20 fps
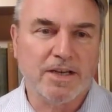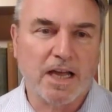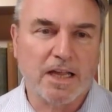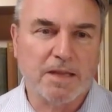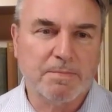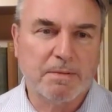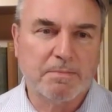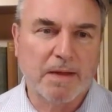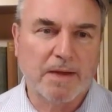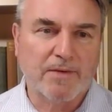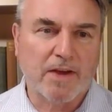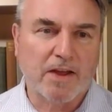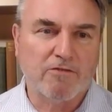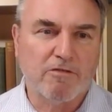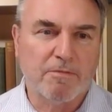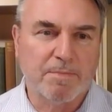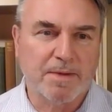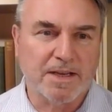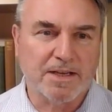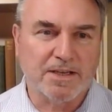Other people have other
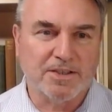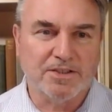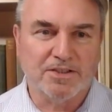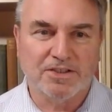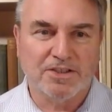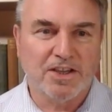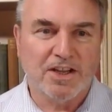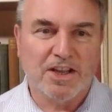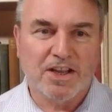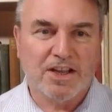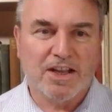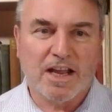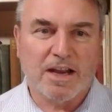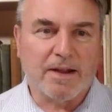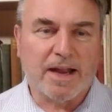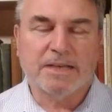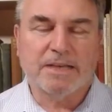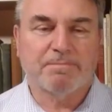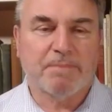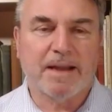opinions.
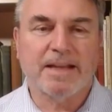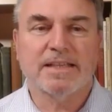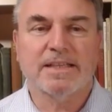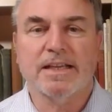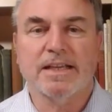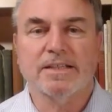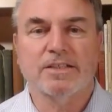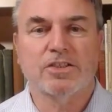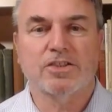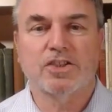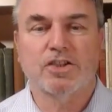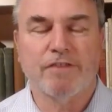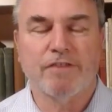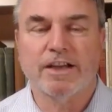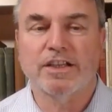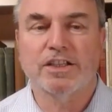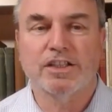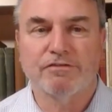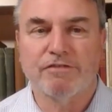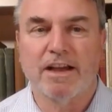It's basically a
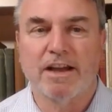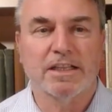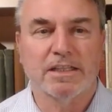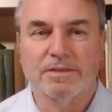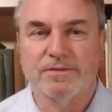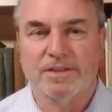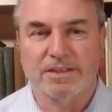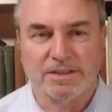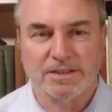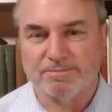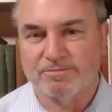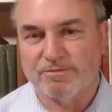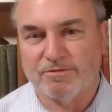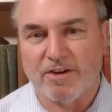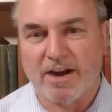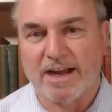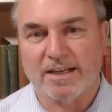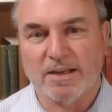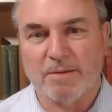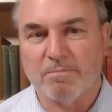surrender to relativism,
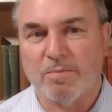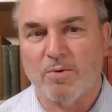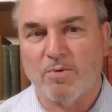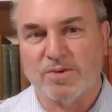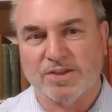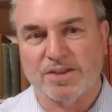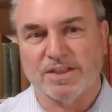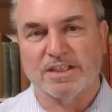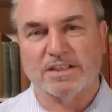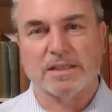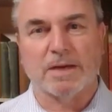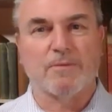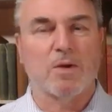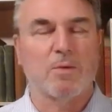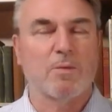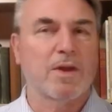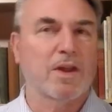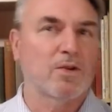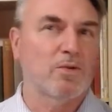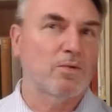right? Abortion is something
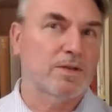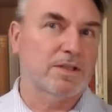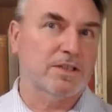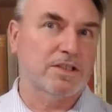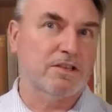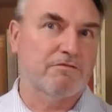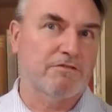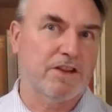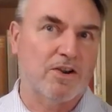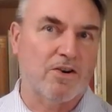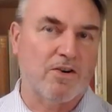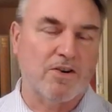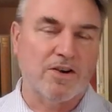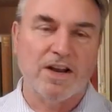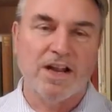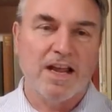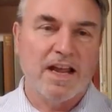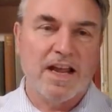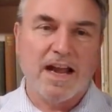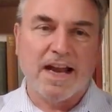we can all disagree on,
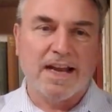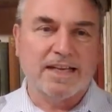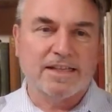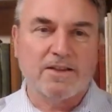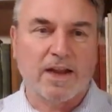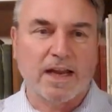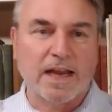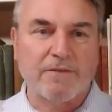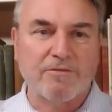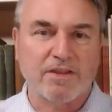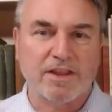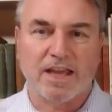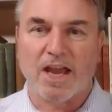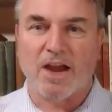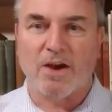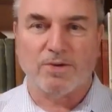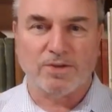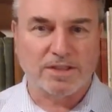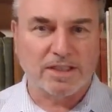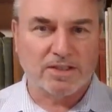and it's like everything
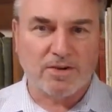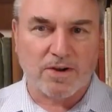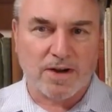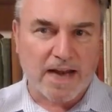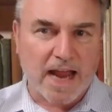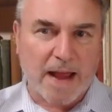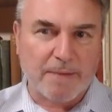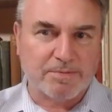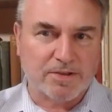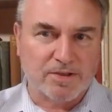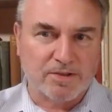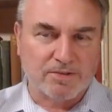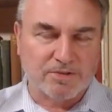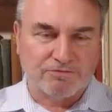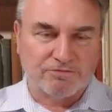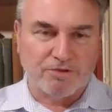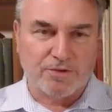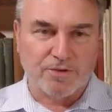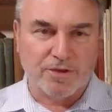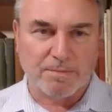else. There's not an absolute
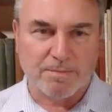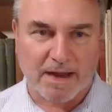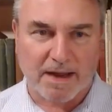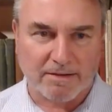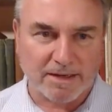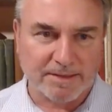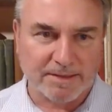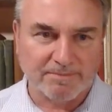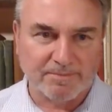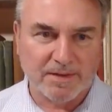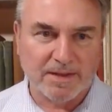truth about it.